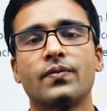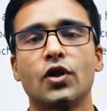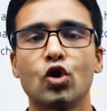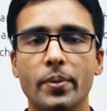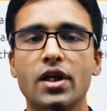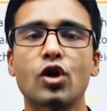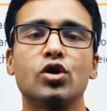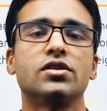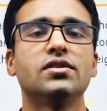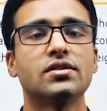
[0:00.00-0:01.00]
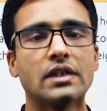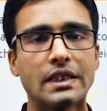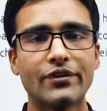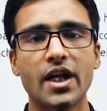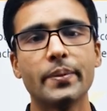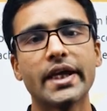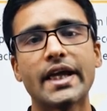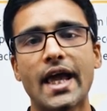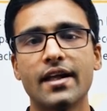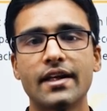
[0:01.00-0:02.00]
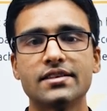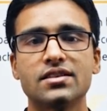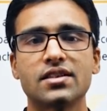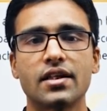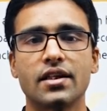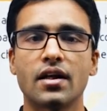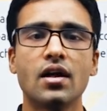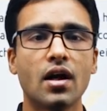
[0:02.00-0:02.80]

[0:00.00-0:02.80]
numerical questions, very big calculations are there.